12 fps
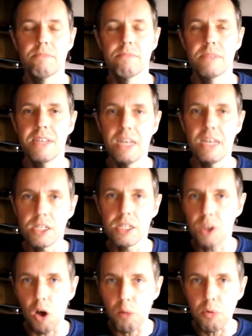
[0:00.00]
killer
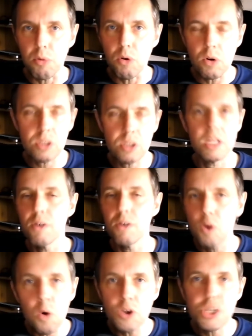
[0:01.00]
cyborgs, then of
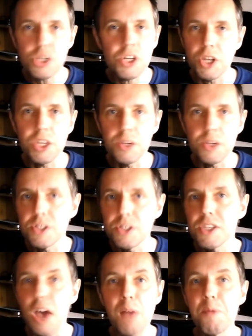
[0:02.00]
course you're going to use the
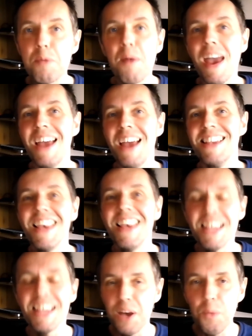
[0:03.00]
Cybermen.
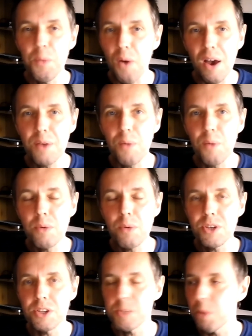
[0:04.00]
Why wouldn't
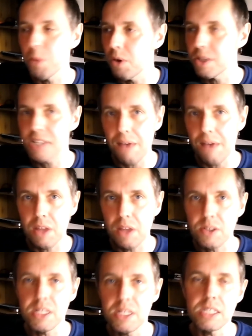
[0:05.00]
you? It's pointless having
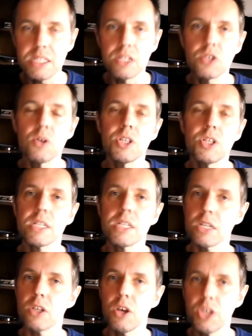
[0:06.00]
those things in the toy chest
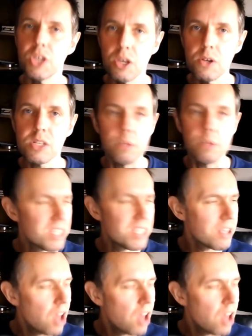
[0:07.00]
and not use them. These